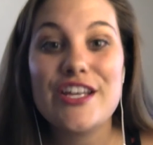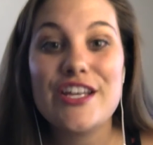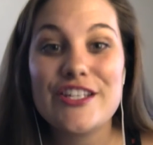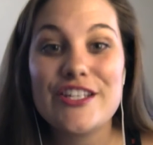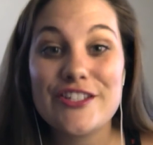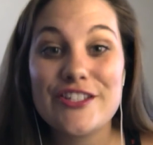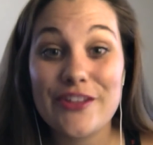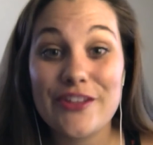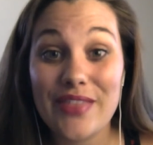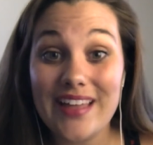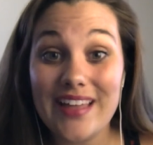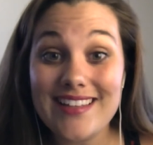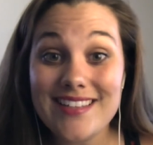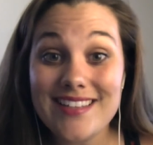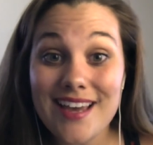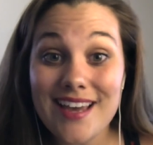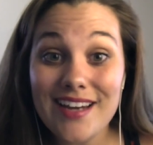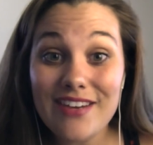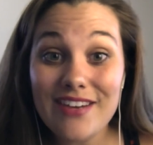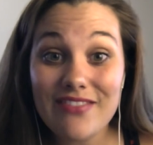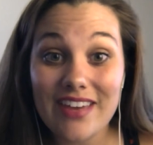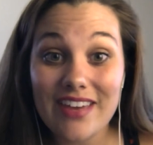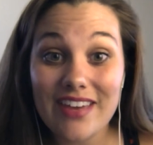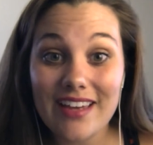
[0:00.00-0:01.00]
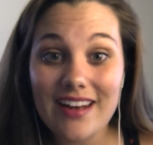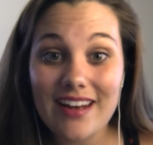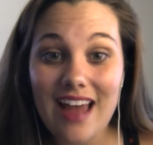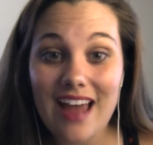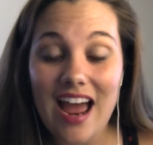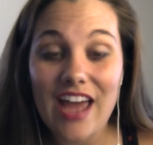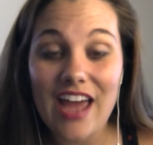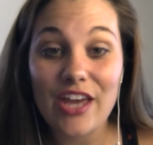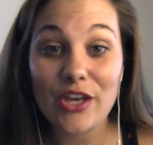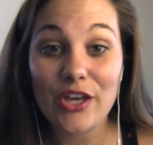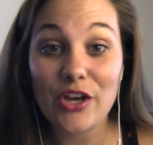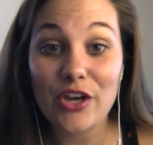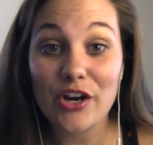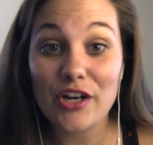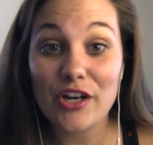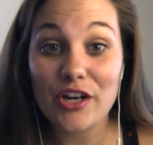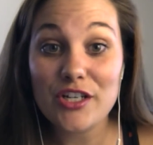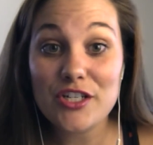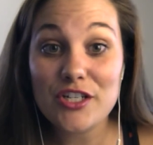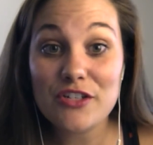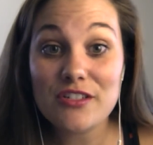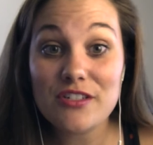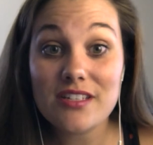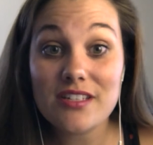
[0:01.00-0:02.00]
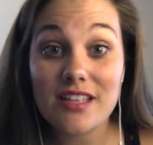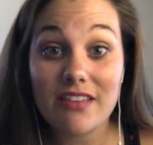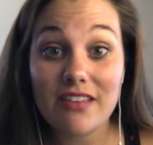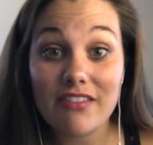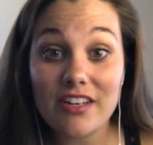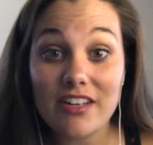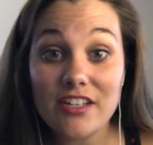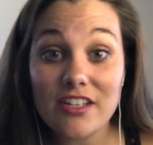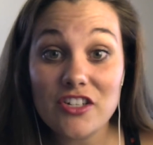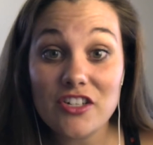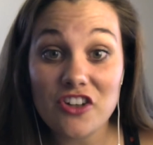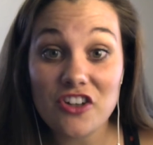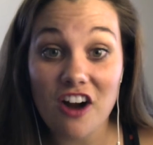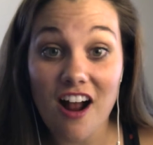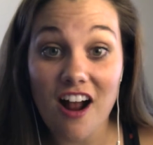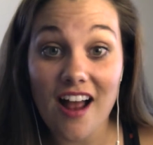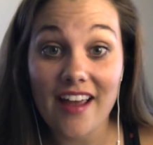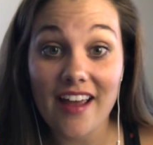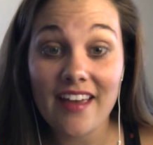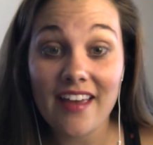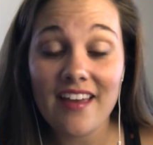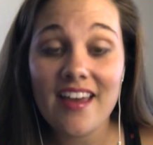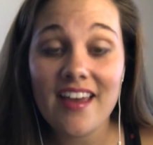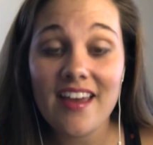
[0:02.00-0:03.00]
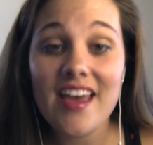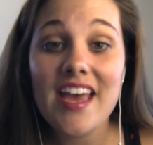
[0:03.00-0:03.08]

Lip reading: So that's kind of it. I encourage you to give it a try.